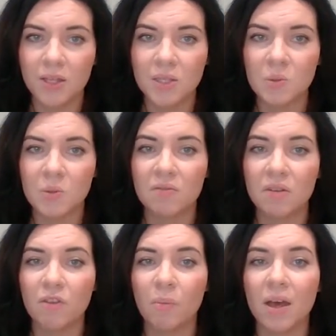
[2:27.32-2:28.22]
So even
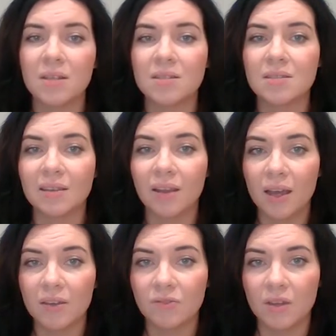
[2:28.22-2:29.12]
if a person's
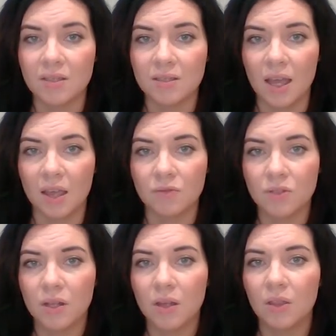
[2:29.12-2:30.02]
life is
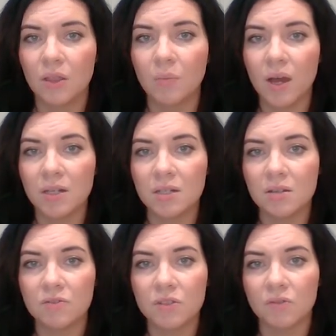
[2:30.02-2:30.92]
saved, the burden
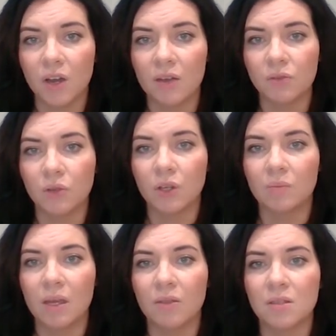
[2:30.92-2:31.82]
of survival could
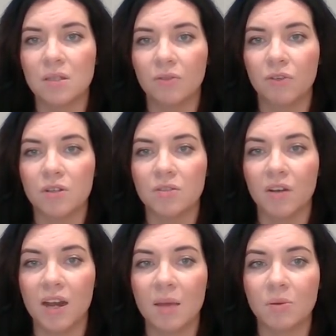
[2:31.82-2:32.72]
mean that sufferers are
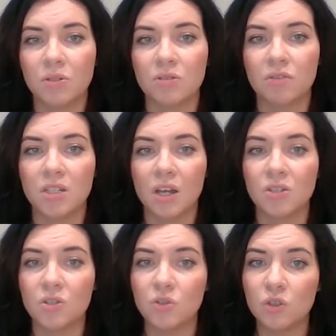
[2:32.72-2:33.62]
unable to return
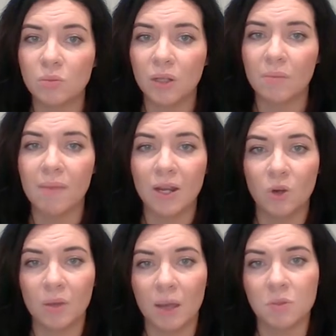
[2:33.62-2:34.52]
to normal and may
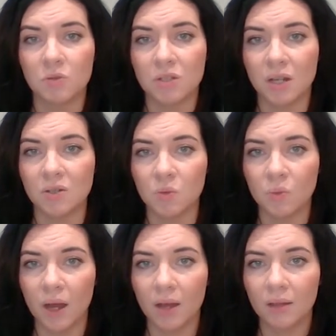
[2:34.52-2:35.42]
not be able to return to
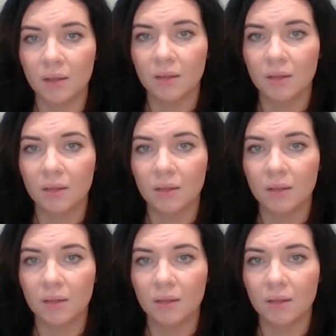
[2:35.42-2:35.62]
work.